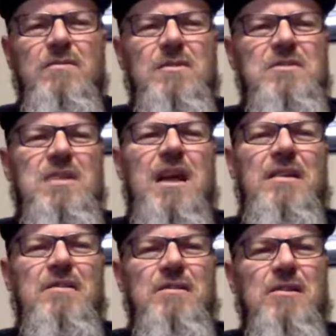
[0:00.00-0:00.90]

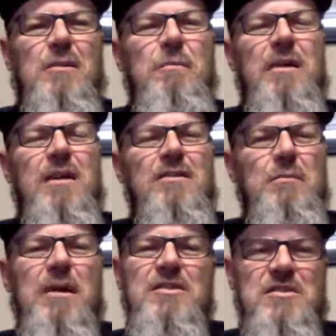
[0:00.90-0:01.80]
decided to commit to
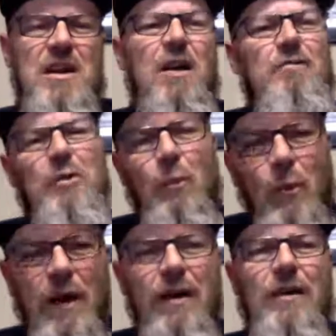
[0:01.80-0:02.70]
myself to
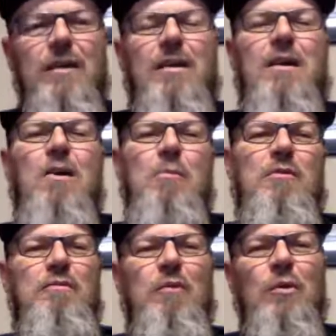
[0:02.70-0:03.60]
wearing a
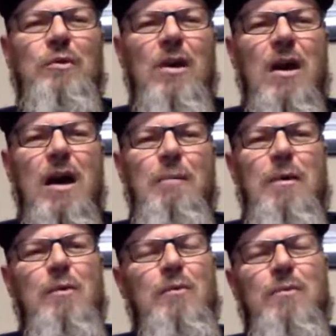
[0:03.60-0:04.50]
helmet full time, I